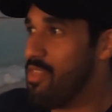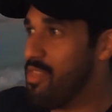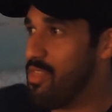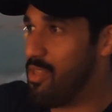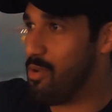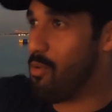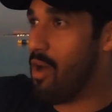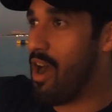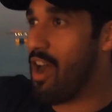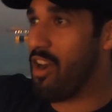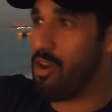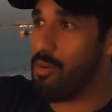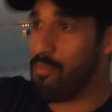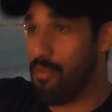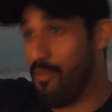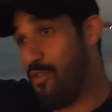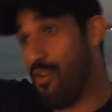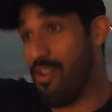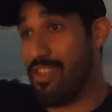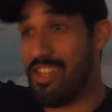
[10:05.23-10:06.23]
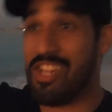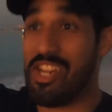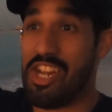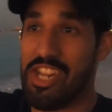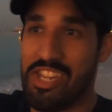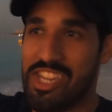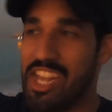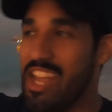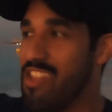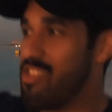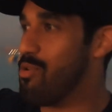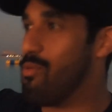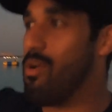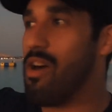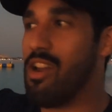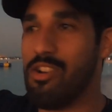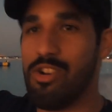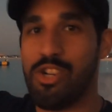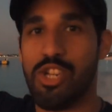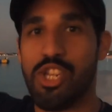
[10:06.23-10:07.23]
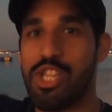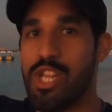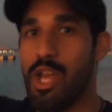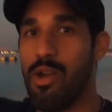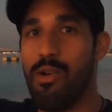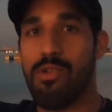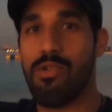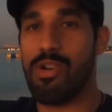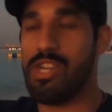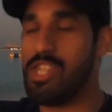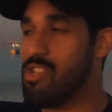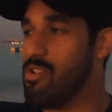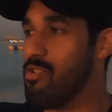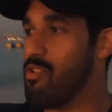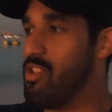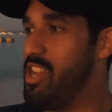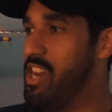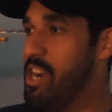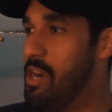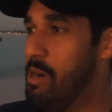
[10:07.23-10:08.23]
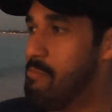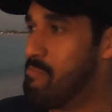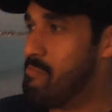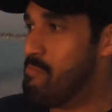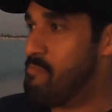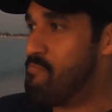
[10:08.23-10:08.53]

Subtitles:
The water, before the sunset, the water is so crystal clear.